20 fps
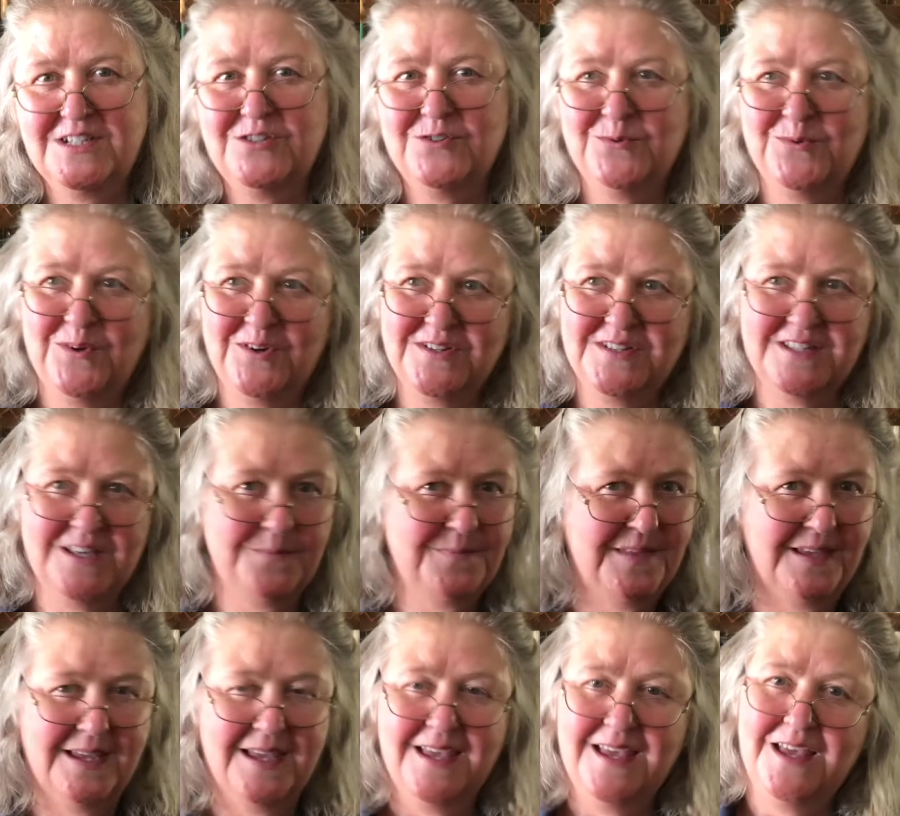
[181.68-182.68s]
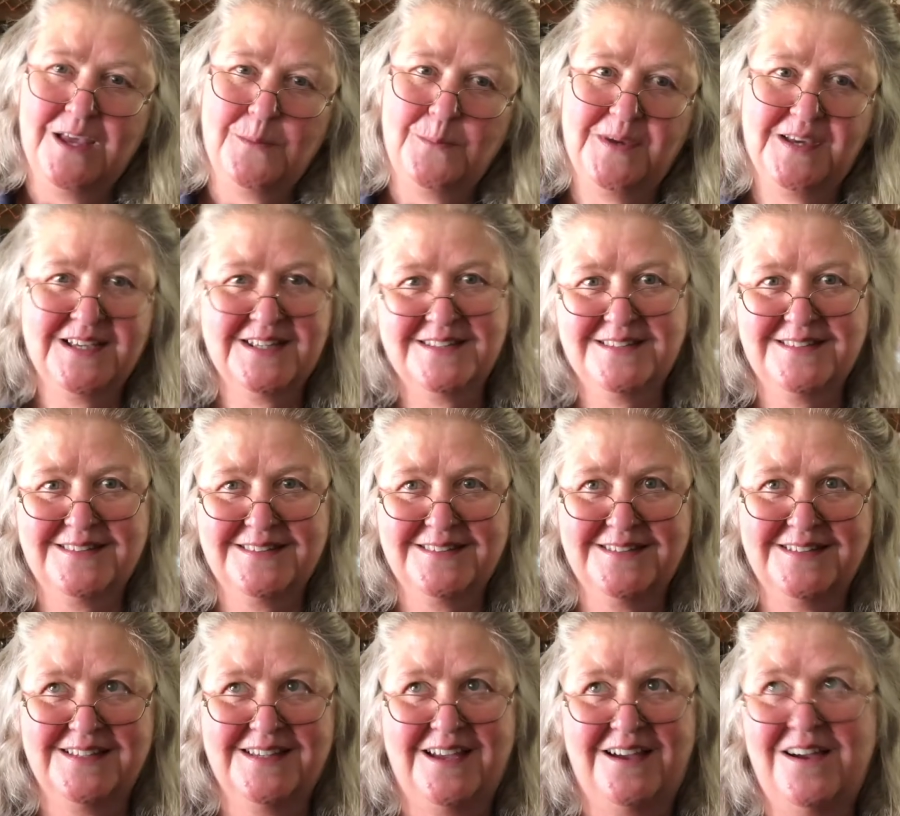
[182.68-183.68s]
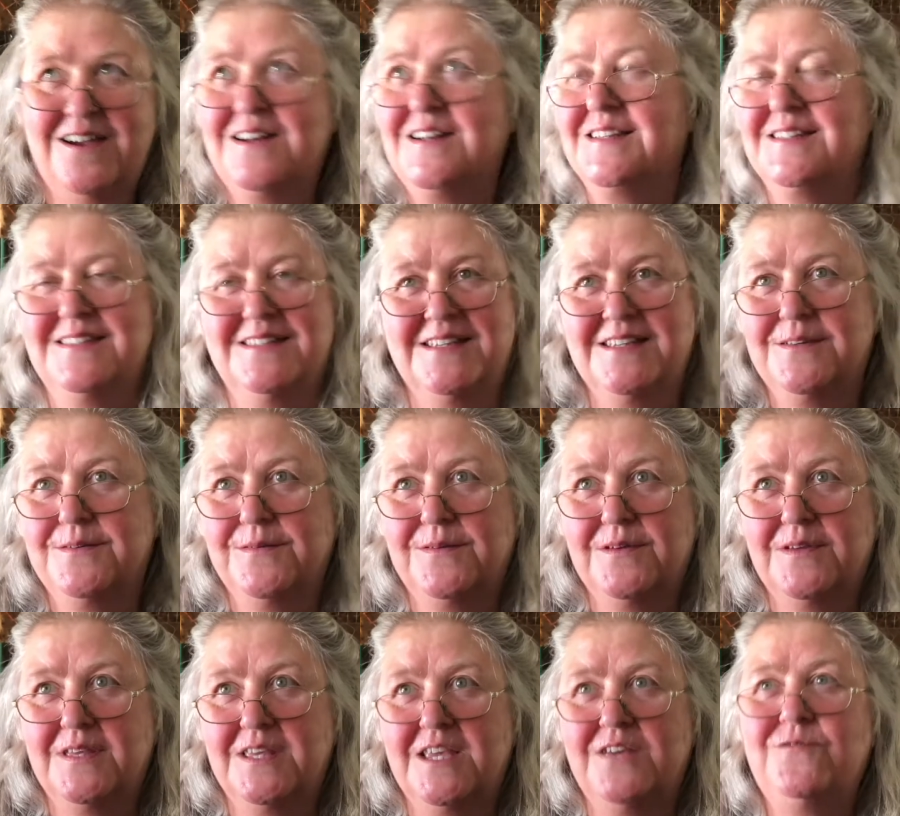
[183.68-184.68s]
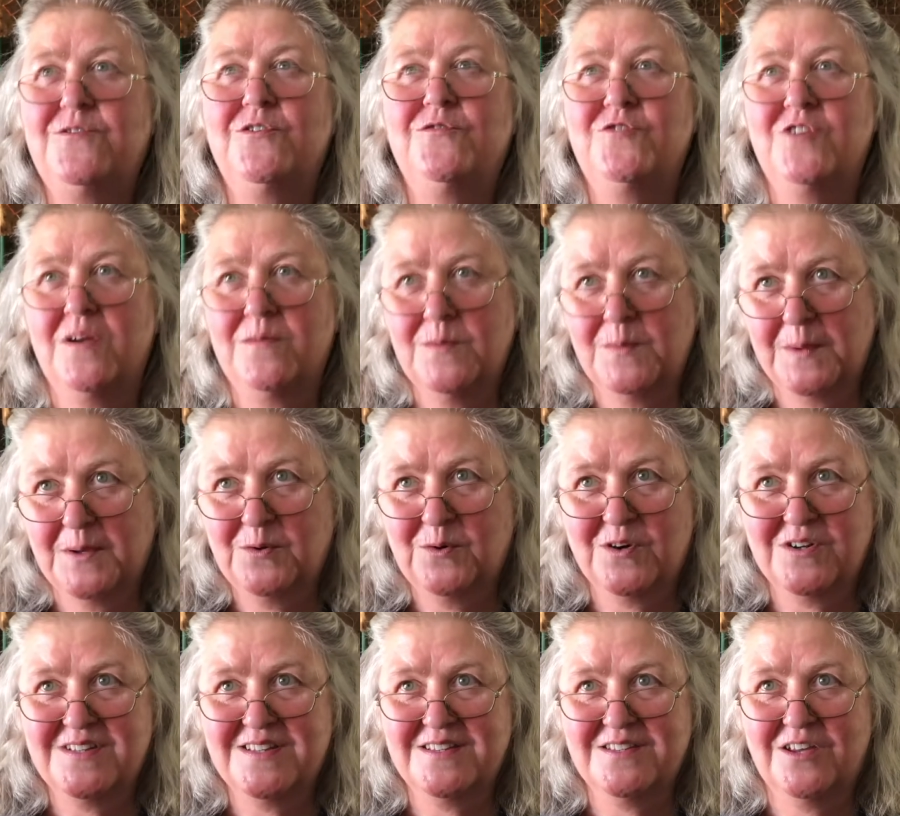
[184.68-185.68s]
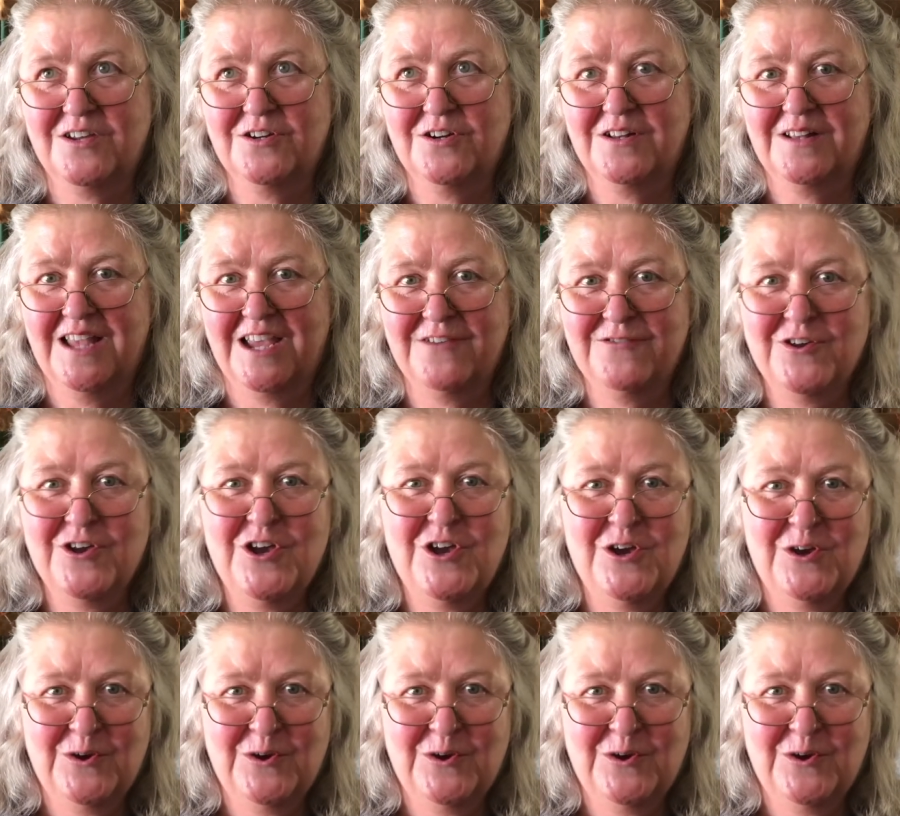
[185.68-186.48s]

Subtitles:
towards something. Because honestly, if you've dreamt about horses all your life,